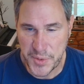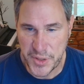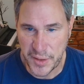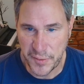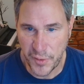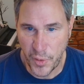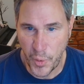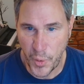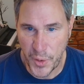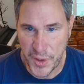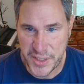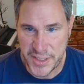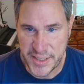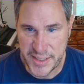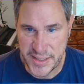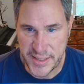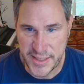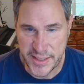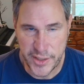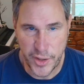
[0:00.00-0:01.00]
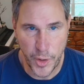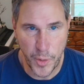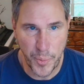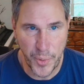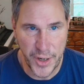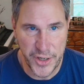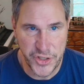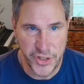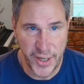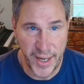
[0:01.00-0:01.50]
And of course, as this low
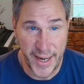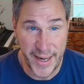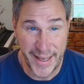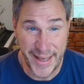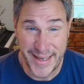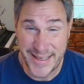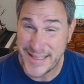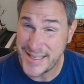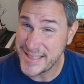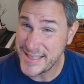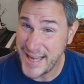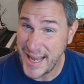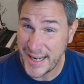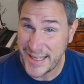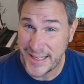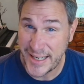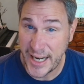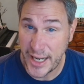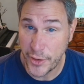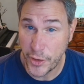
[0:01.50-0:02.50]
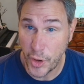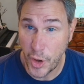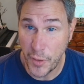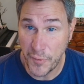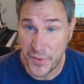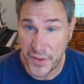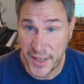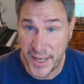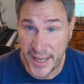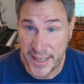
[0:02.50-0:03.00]
pressure kind of gets its act together over
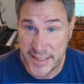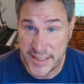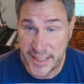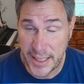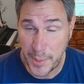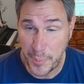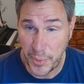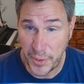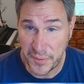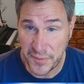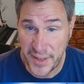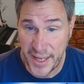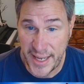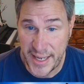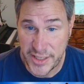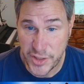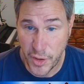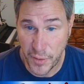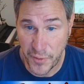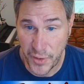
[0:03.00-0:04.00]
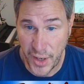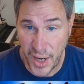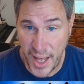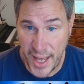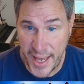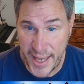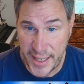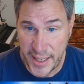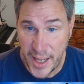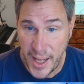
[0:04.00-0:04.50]
the next couple of days
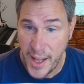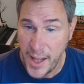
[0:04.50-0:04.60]
overnight,